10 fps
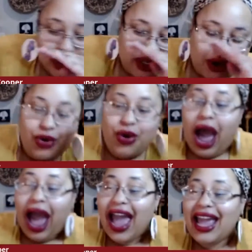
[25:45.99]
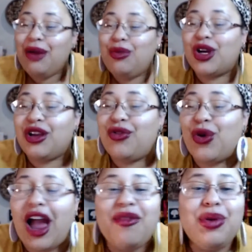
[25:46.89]
So I am looking
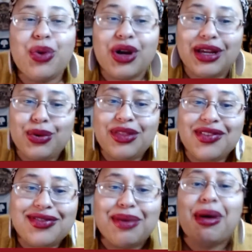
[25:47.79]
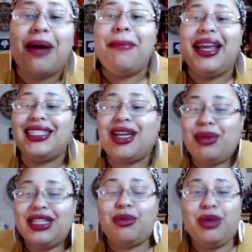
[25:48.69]
for, I've been working with some amazing,
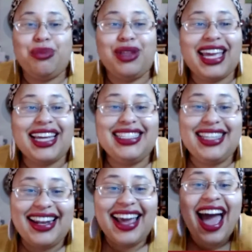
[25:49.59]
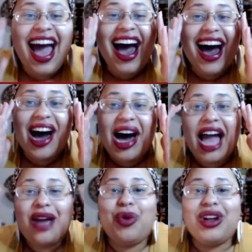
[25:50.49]
amazing people. Like I said, uh,
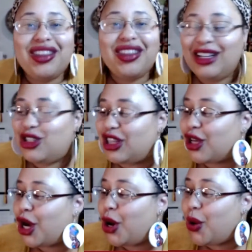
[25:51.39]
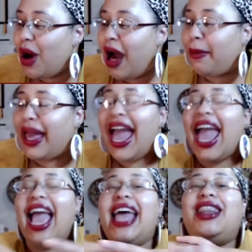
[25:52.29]
I am one of the leaders in the co op,
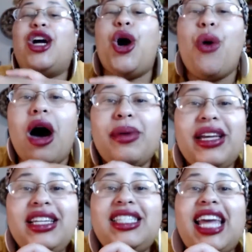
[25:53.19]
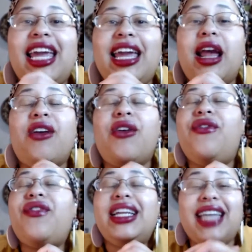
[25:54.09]
and the co op is a
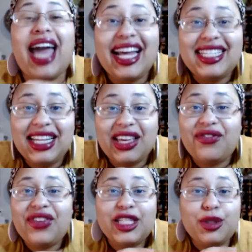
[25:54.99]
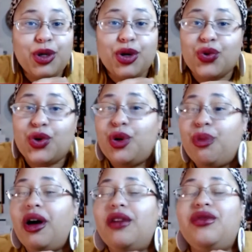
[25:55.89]
fantastic Facebook
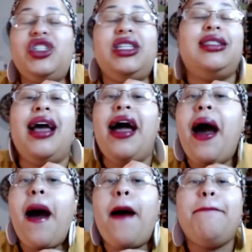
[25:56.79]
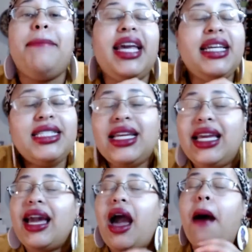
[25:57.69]
group of just
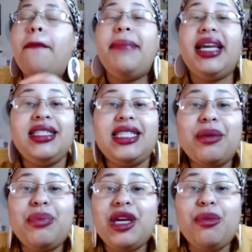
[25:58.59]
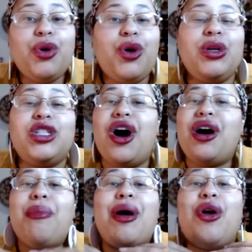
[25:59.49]
amazing, amazing people. We
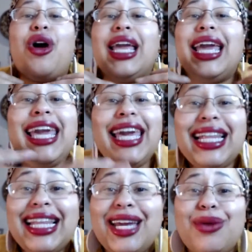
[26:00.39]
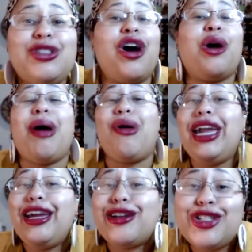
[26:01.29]
talk about healing, we talk about
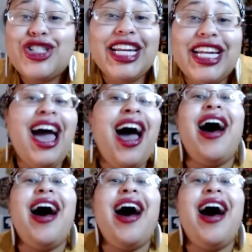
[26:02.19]
energy.